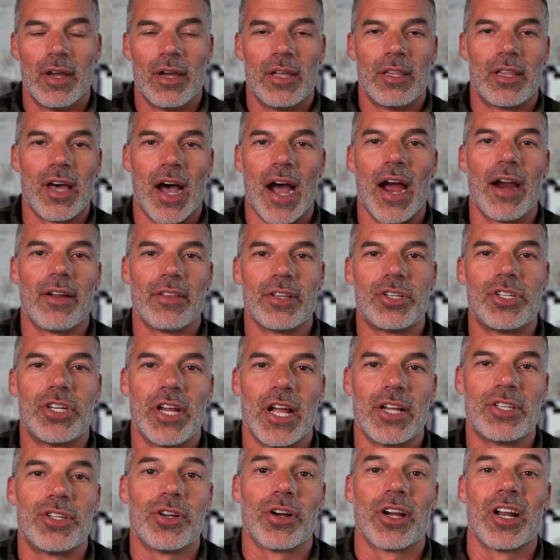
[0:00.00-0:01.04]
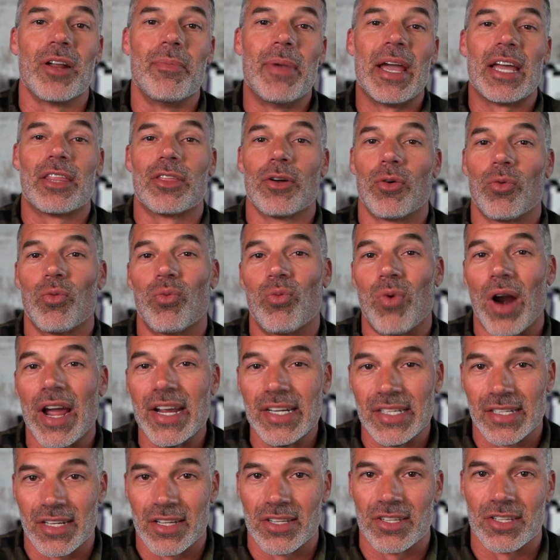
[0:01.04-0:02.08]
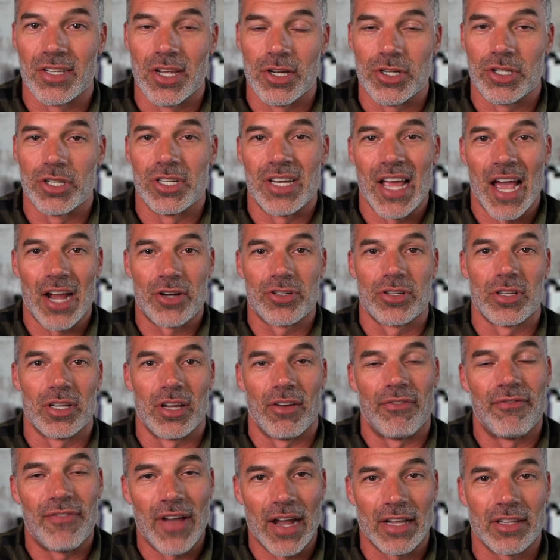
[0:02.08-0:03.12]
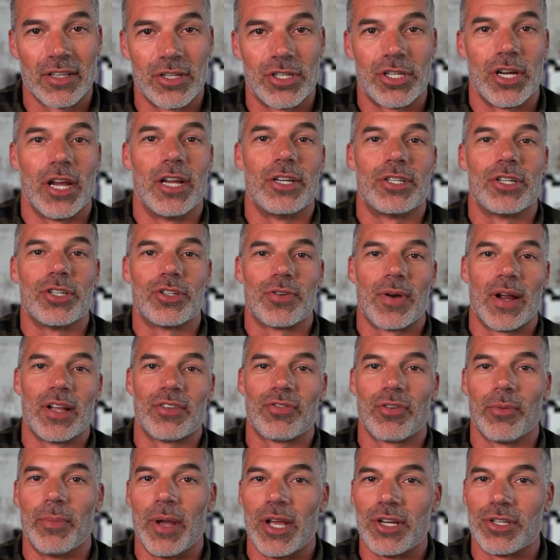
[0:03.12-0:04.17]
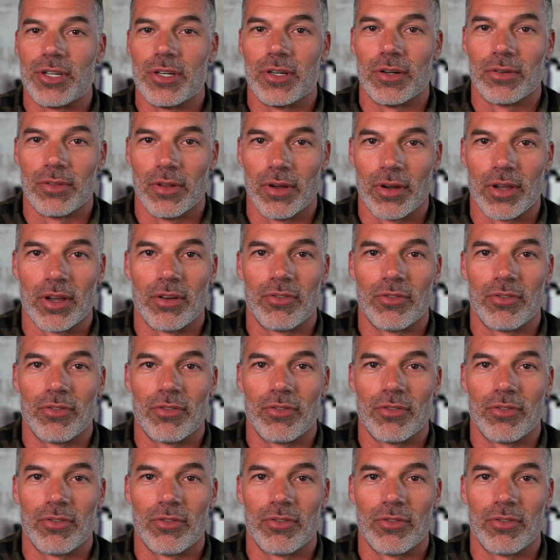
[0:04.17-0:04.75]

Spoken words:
the higher the chance you're going to make the right decision to actually affect the change and transformation you're looking